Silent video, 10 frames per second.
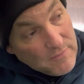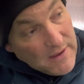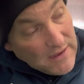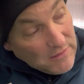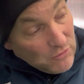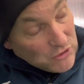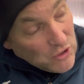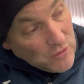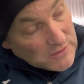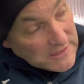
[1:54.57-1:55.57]
man, I thought Ty
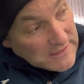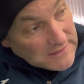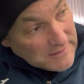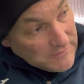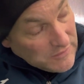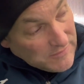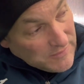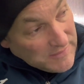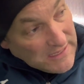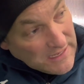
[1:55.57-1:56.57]
was decent, but
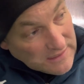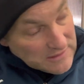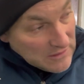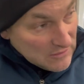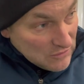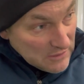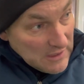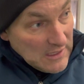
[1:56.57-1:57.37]
probably Danny's not done